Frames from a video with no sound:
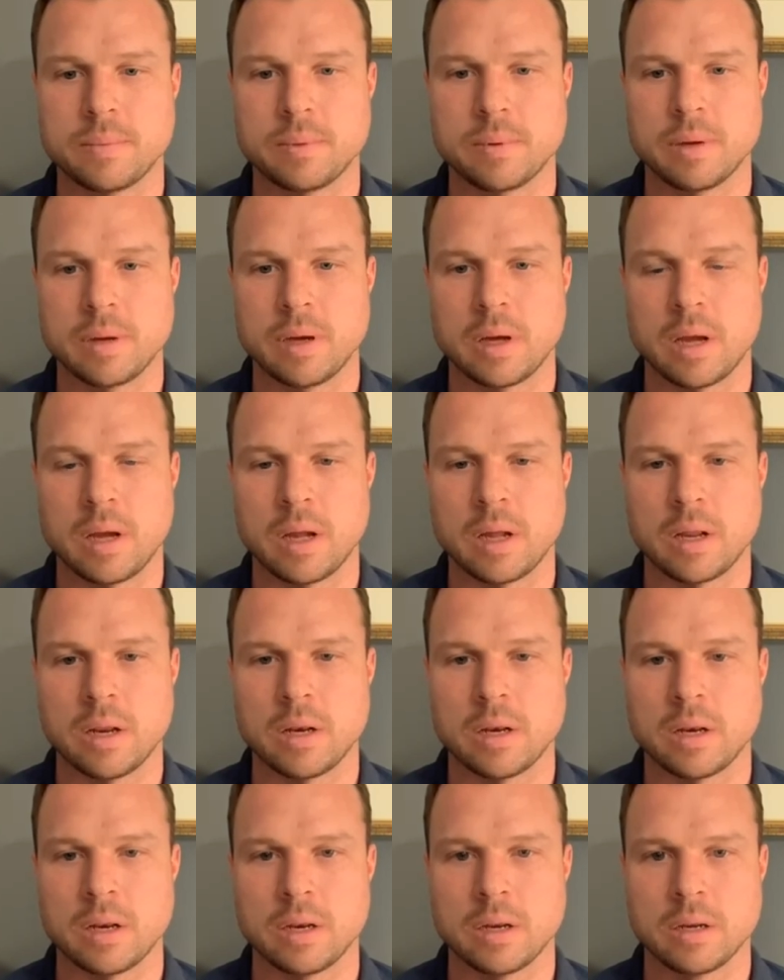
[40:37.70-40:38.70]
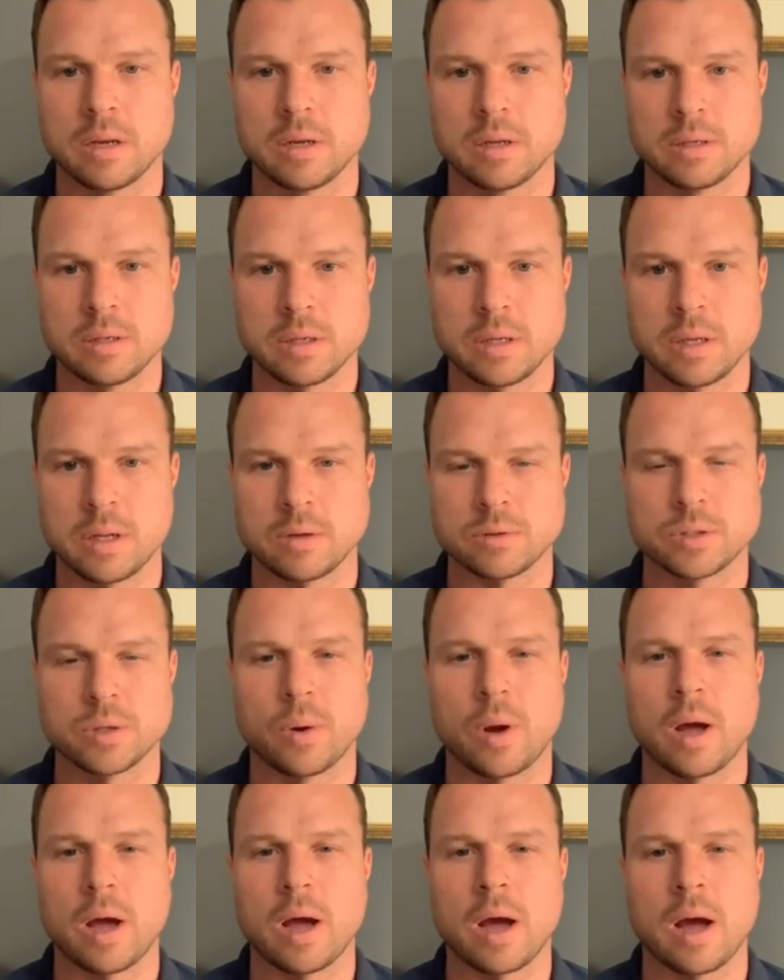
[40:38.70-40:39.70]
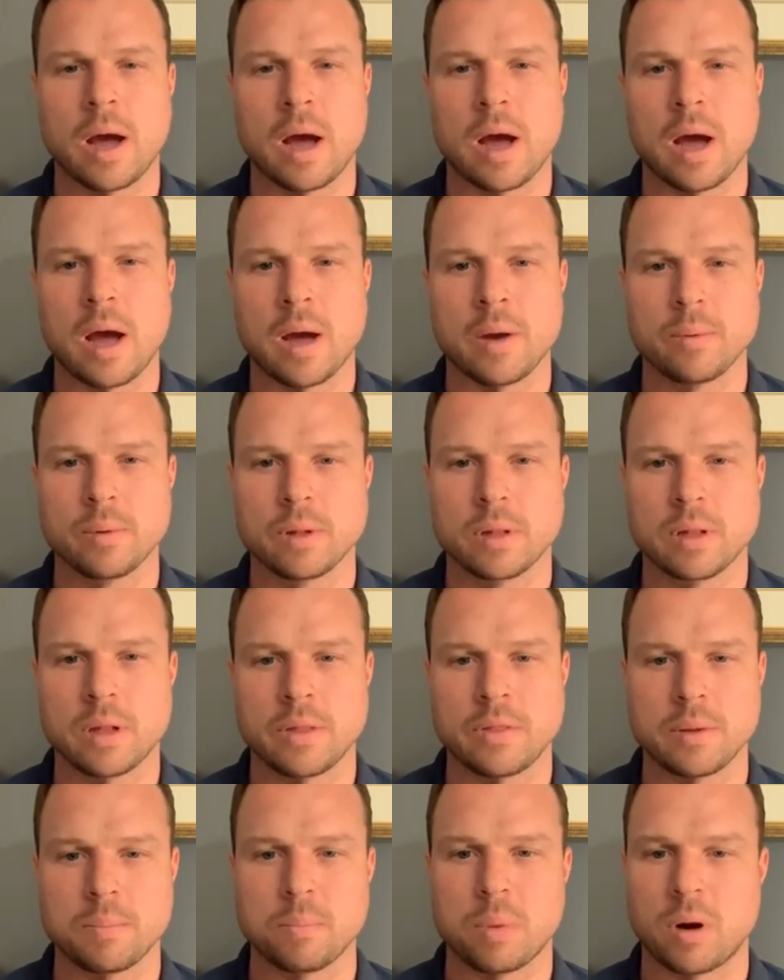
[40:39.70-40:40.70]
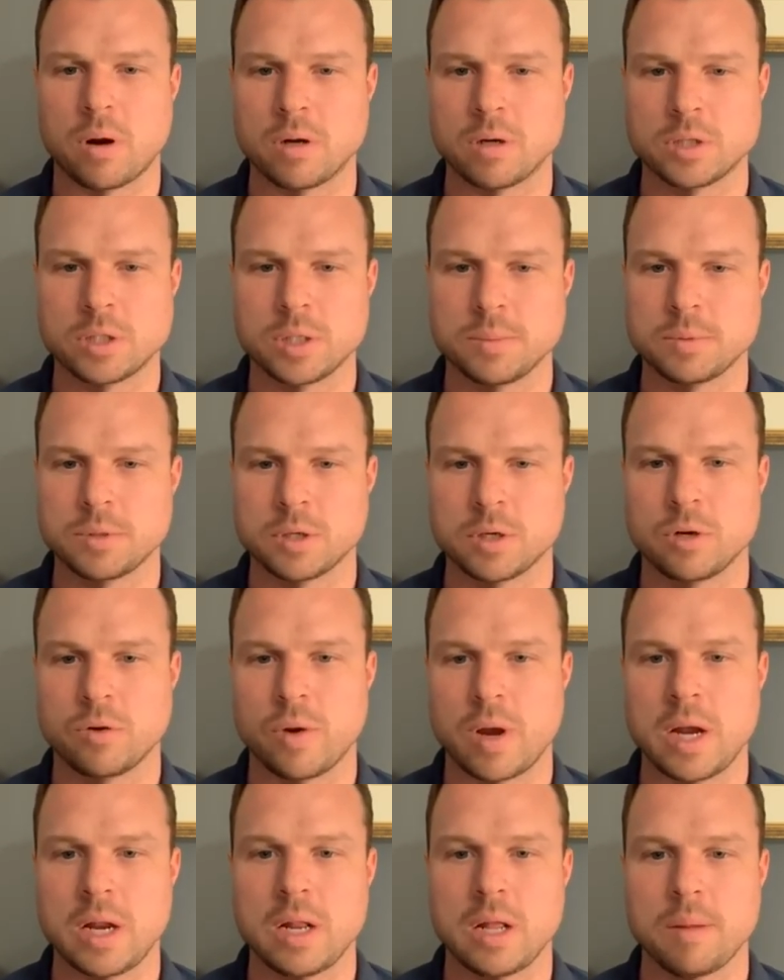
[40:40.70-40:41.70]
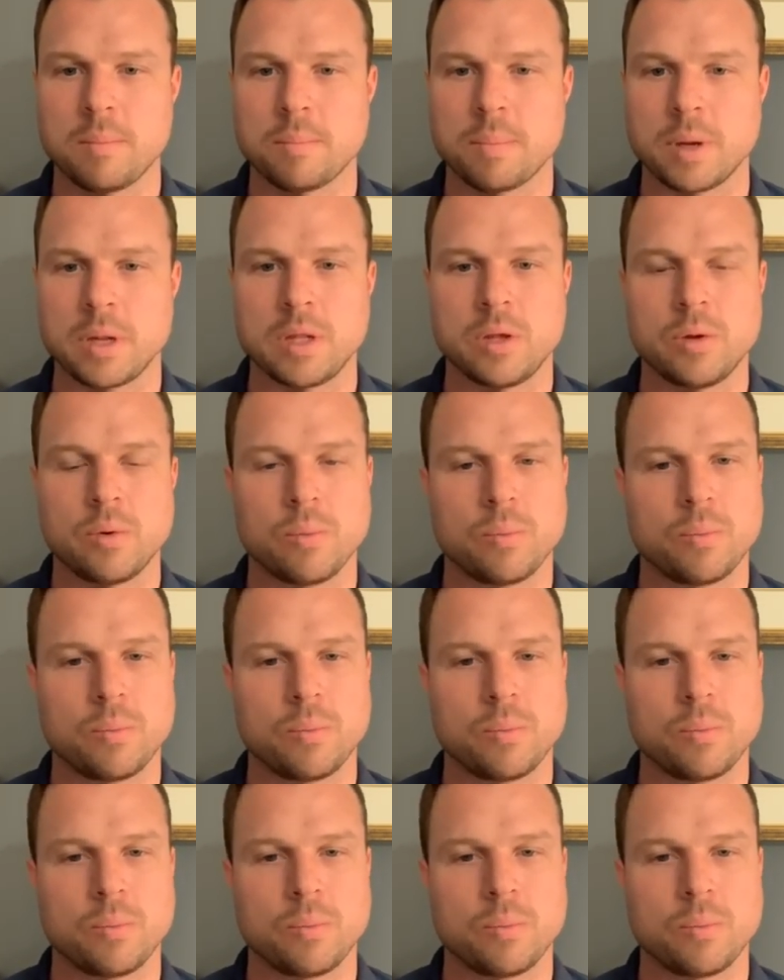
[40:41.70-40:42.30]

and you know, so I, I would I think partnerships are great, but you